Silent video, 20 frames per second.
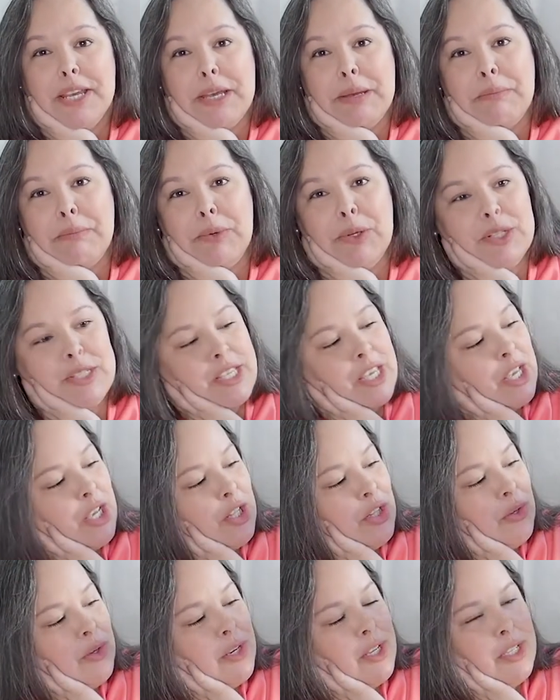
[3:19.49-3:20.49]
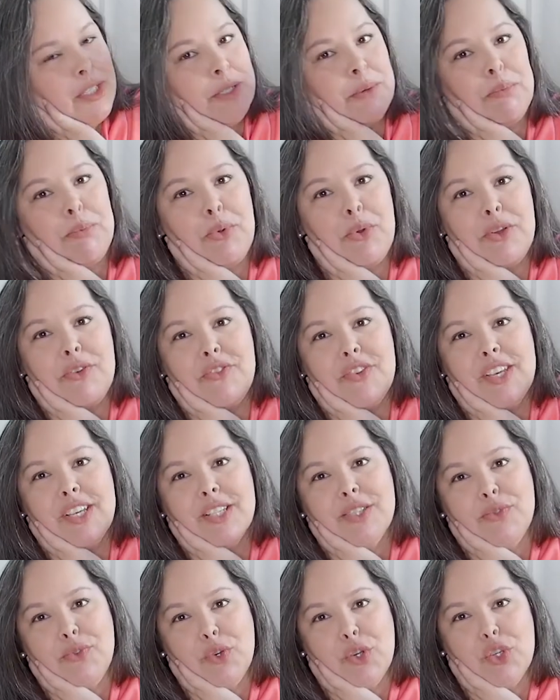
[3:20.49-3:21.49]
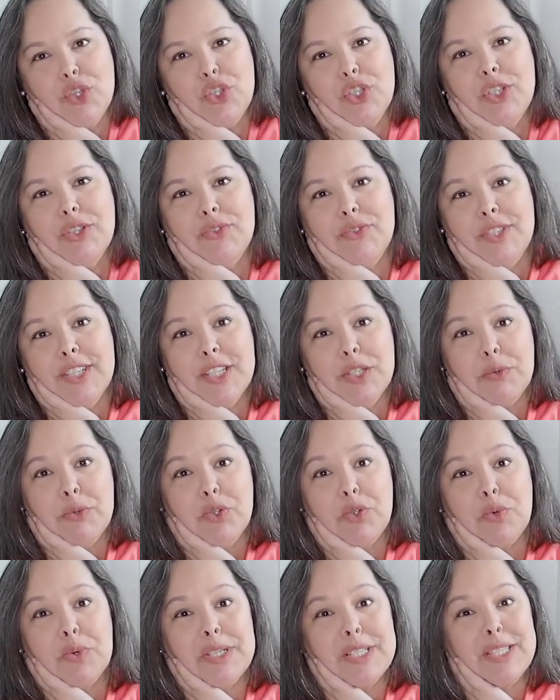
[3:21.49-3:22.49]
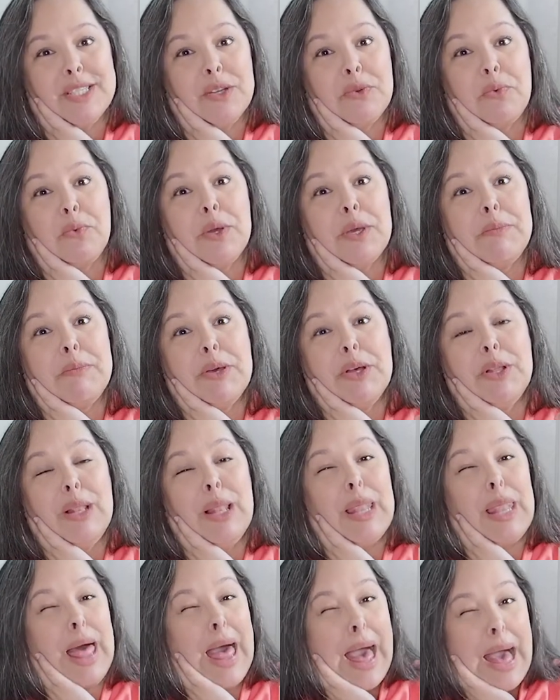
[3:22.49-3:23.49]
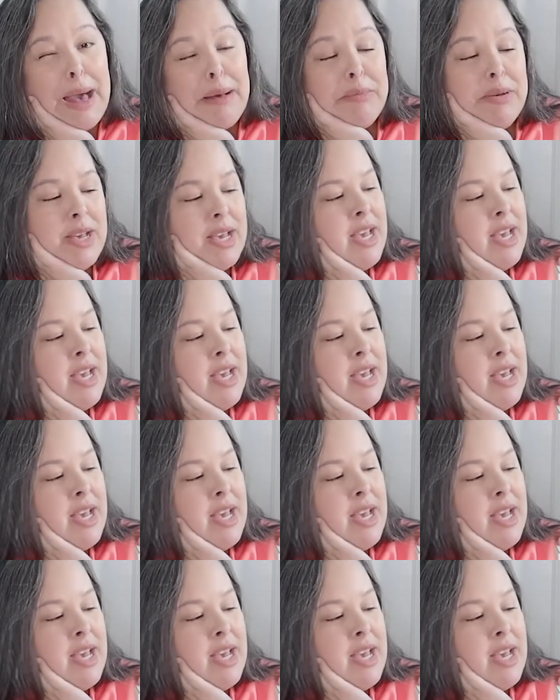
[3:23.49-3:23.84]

gimbals including the previous version of this which was the Weebill Lab